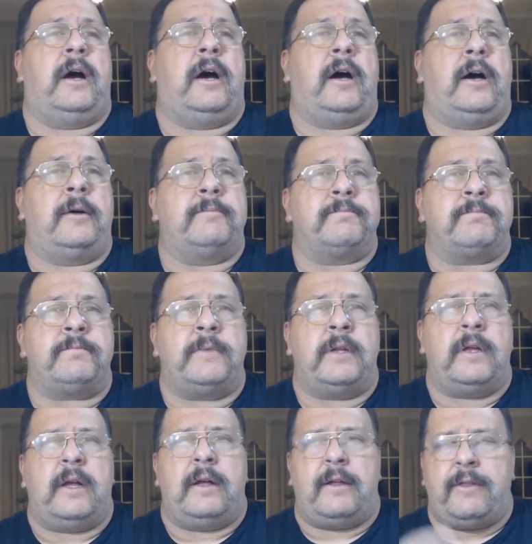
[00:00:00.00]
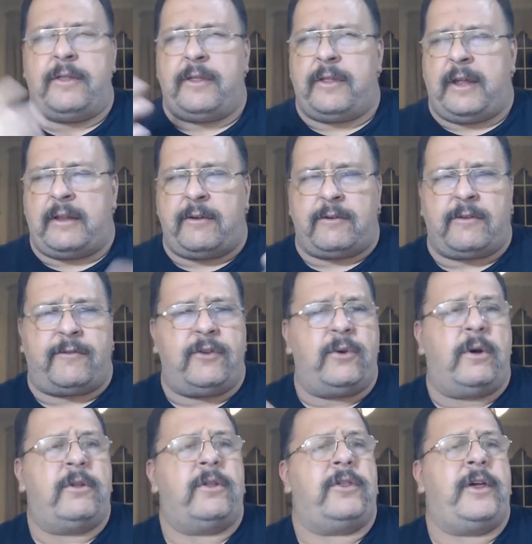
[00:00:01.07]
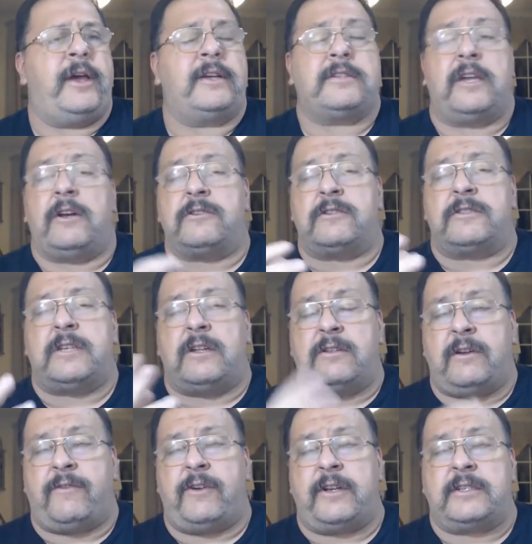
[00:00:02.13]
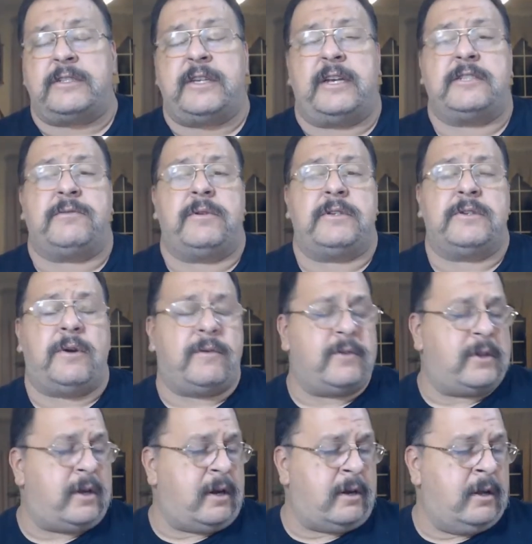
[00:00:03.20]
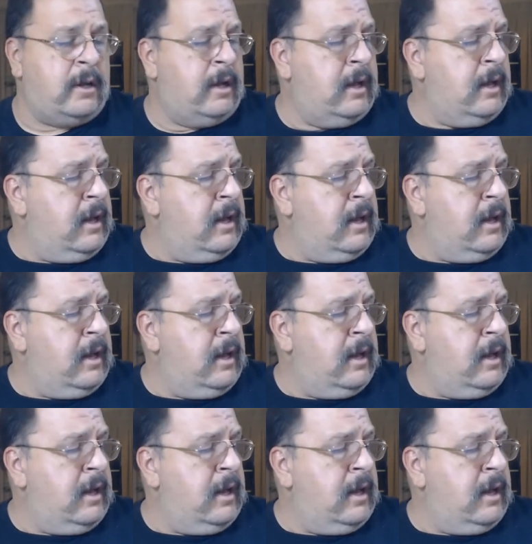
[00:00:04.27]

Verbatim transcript: Um, I think there's a few other things. They also sell different accessories over there.